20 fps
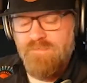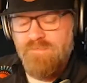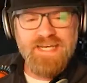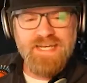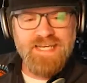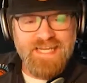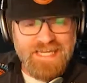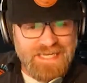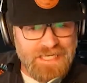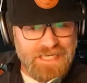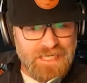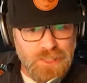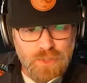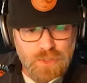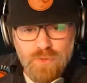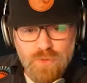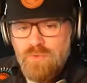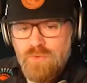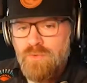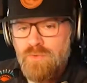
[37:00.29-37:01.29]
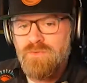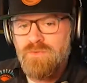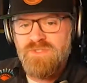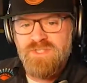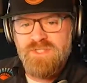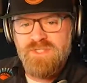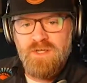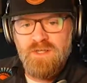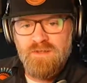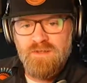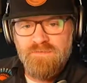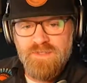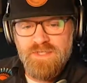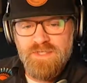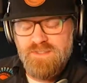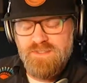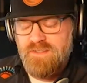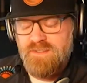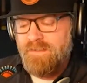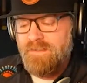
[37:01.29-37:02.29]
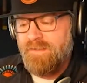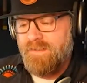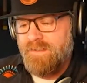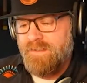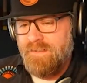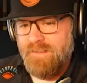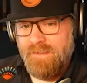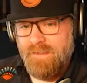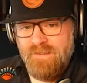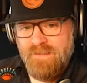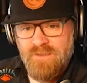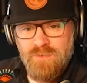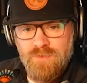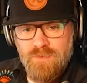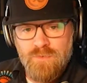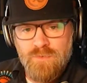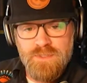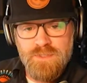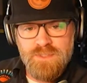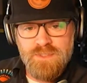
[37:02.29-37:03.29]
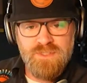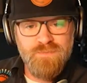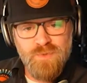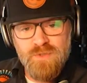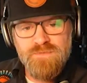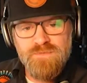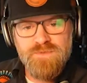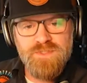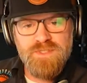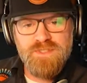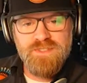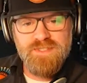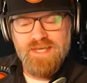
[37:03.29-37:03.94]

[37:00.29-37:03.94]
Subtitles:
and finding clues and all of this through